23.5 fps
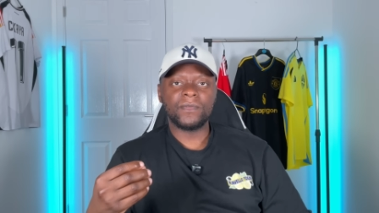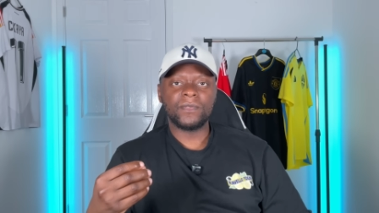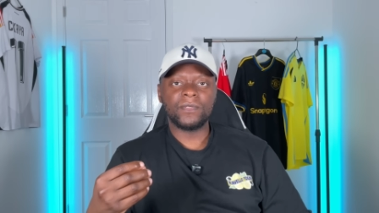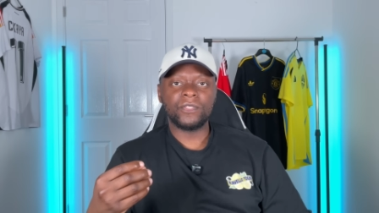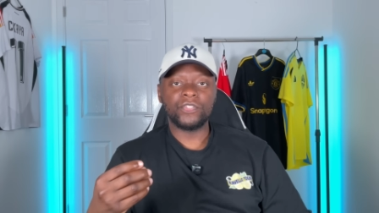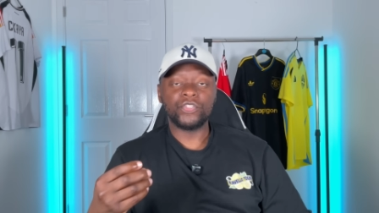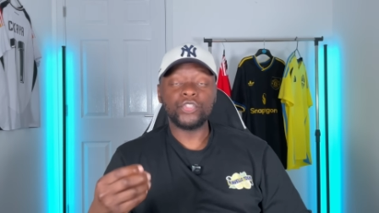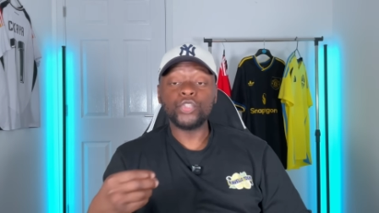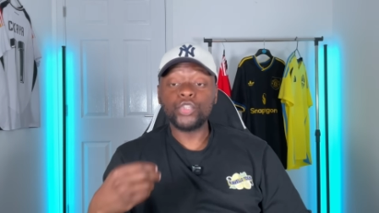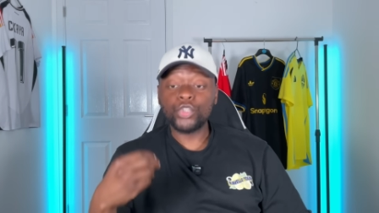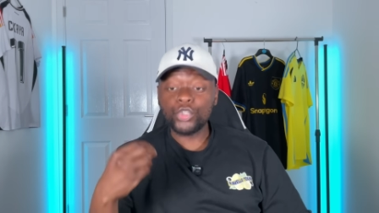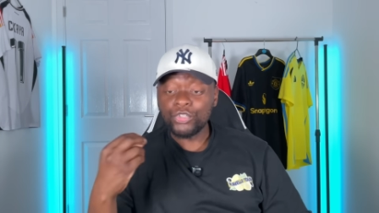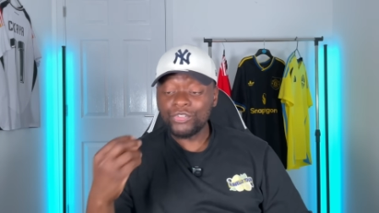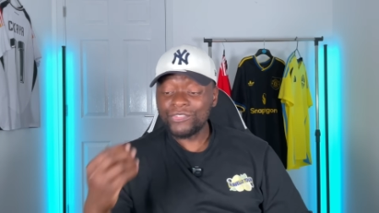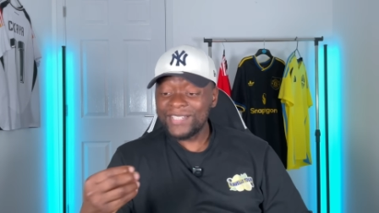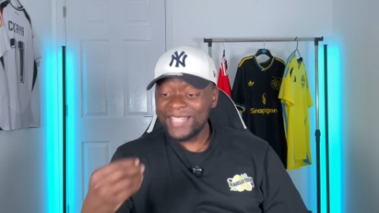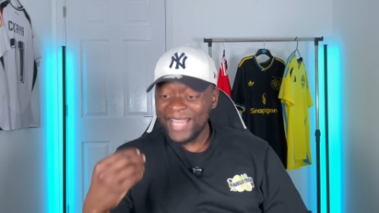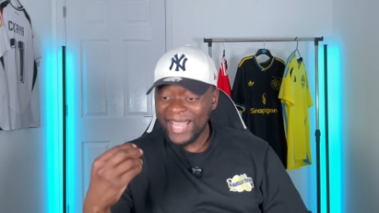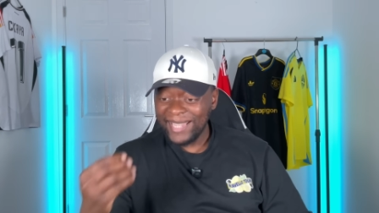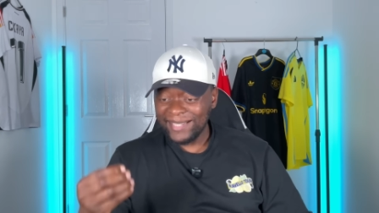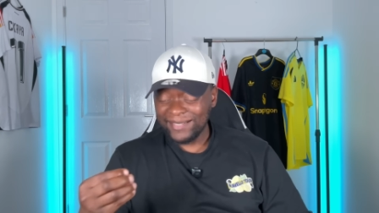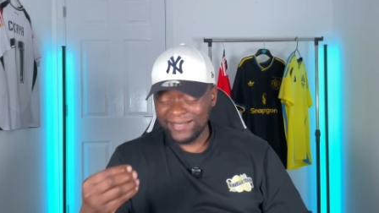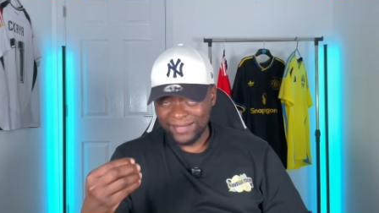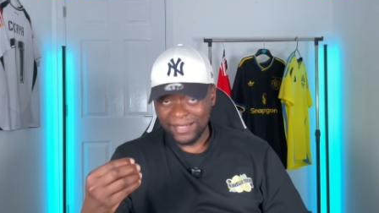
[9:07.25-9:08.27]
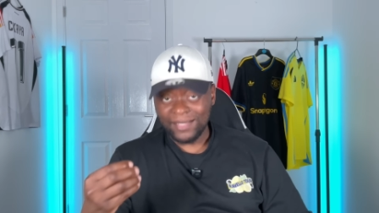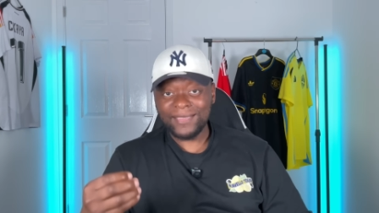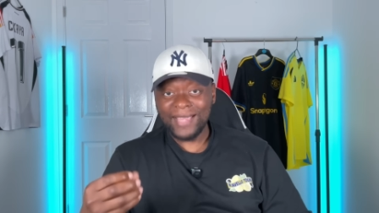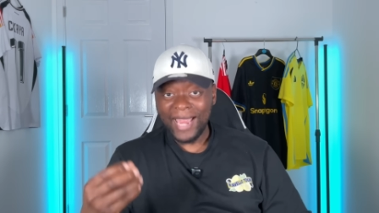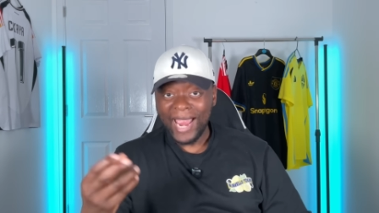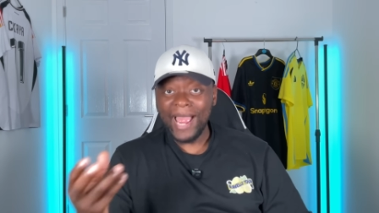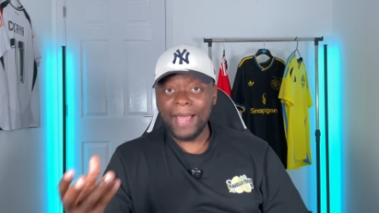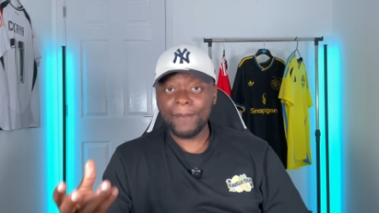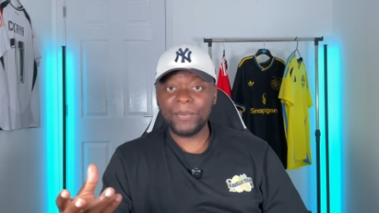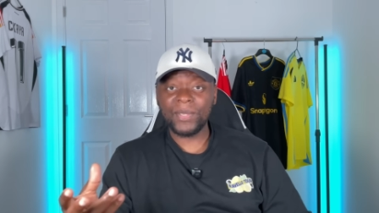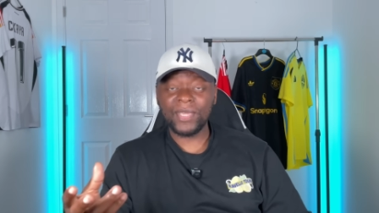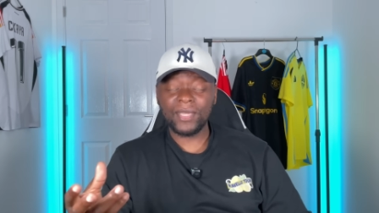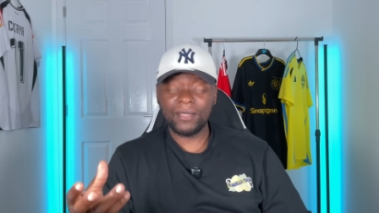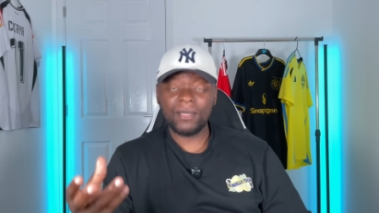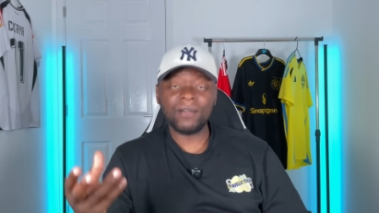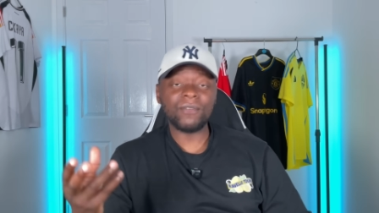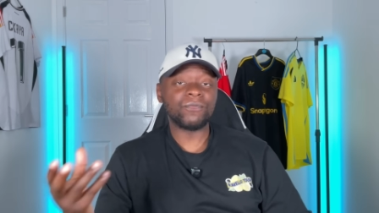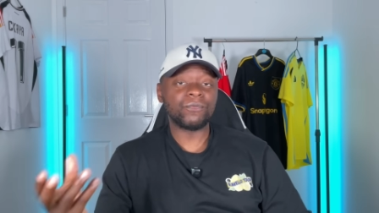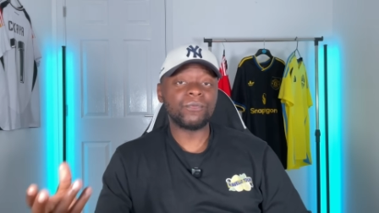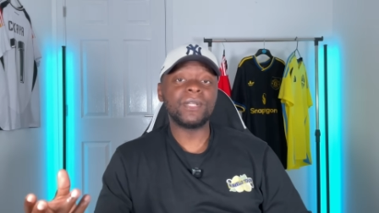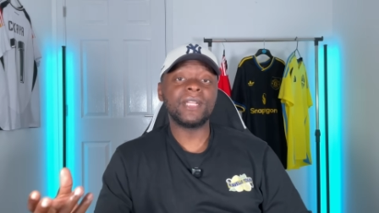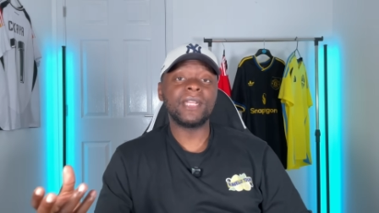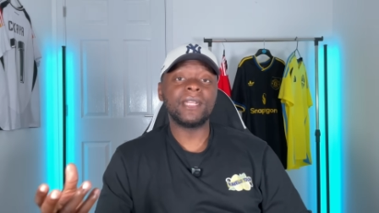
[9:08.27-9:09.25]
You create the habit of
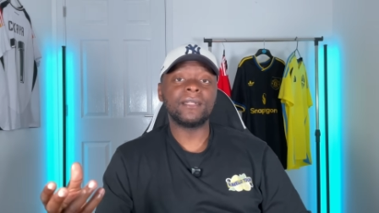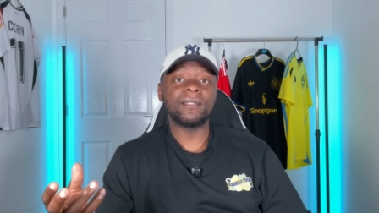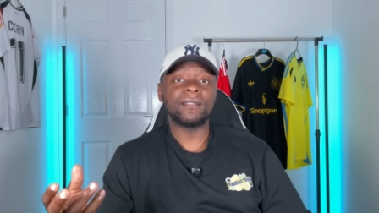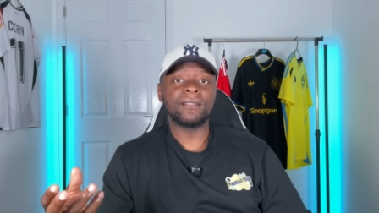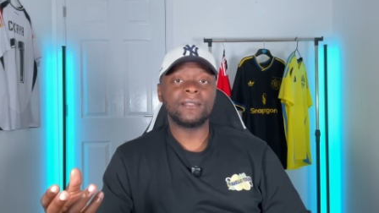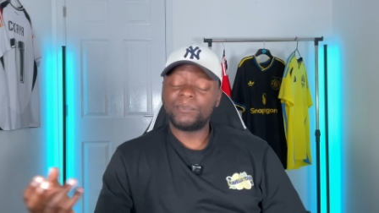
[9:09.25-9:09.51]
winning.